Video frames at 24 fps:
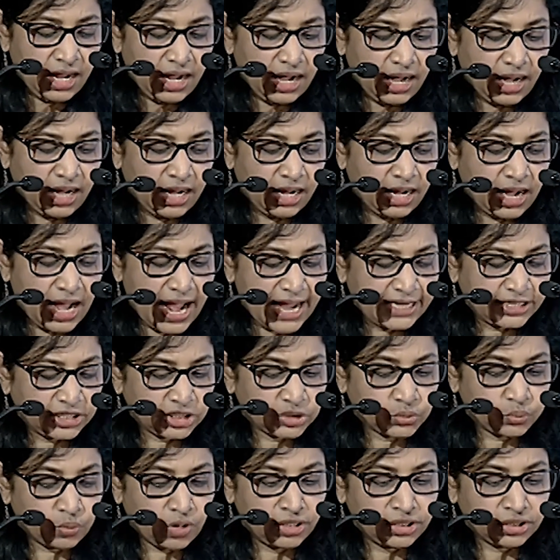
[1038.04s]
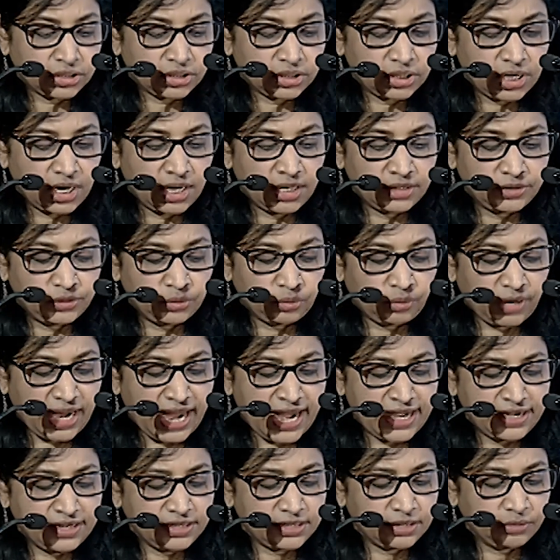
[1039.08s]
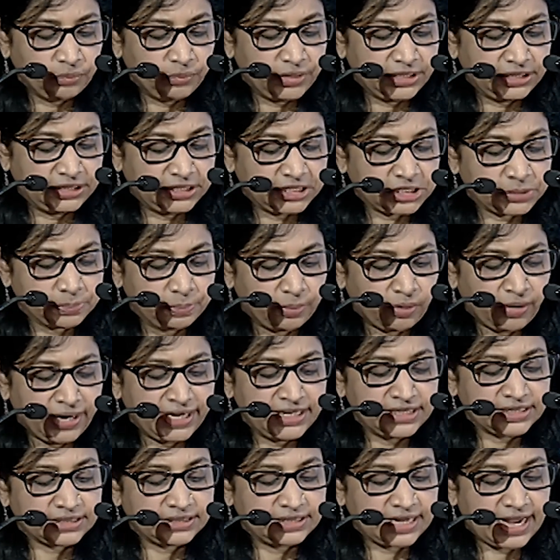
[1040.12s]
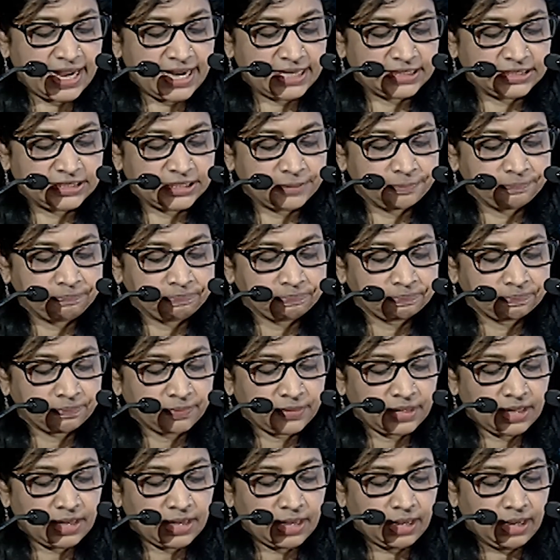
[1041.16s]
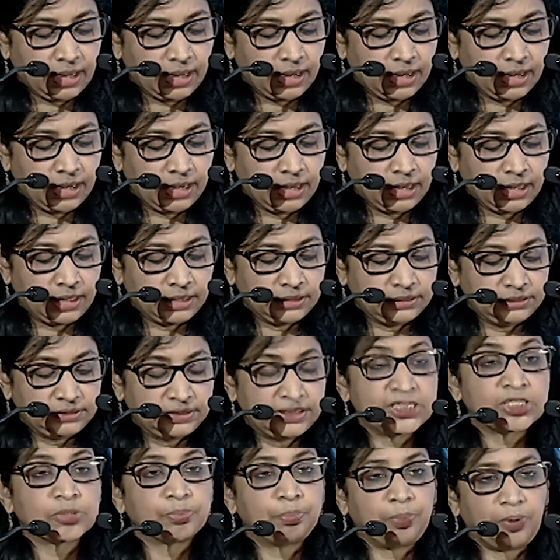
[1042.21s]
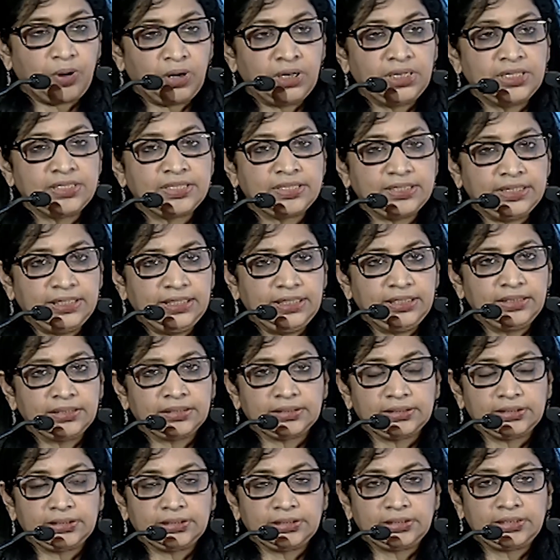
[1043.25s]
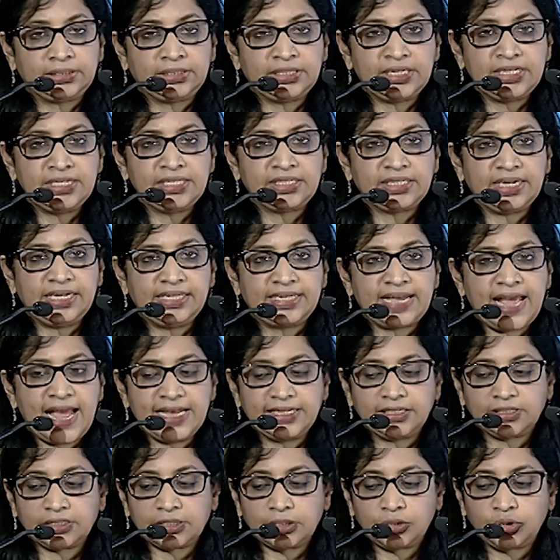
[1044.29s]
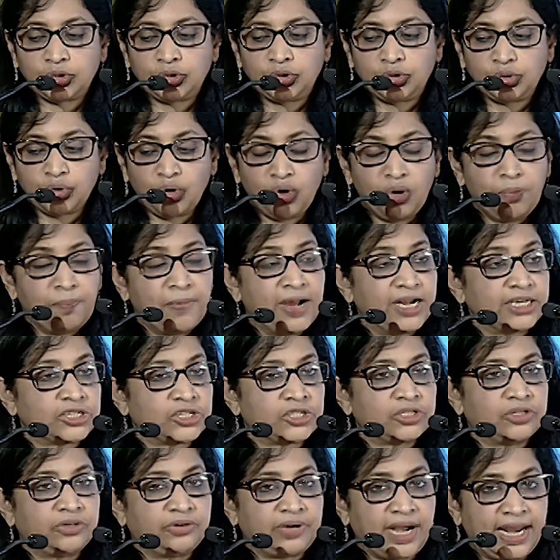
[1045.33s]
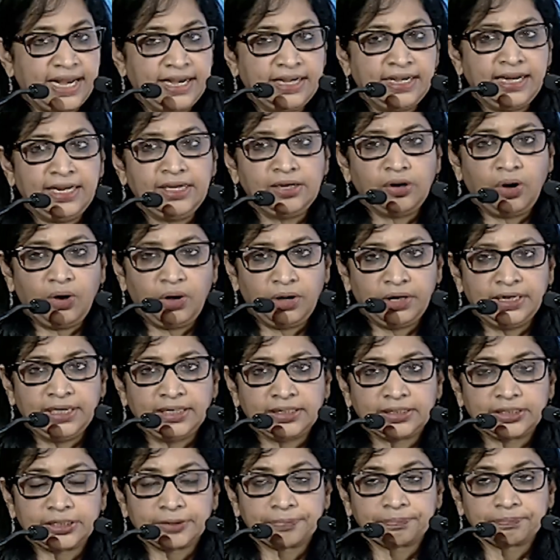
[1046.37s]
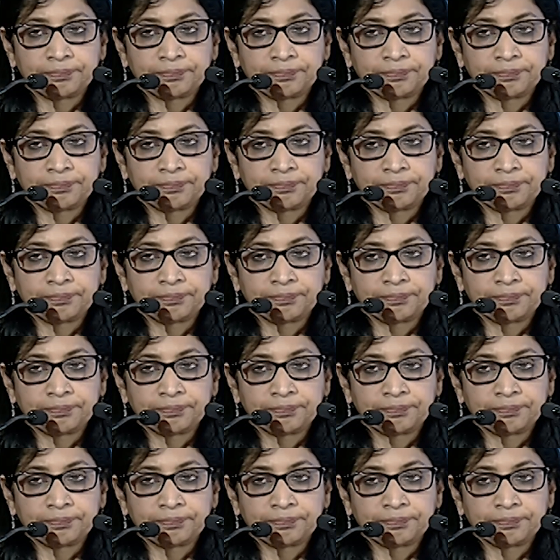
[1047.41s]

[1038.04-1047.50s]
I just want to end with this point that this policy, since it has so much riding on it,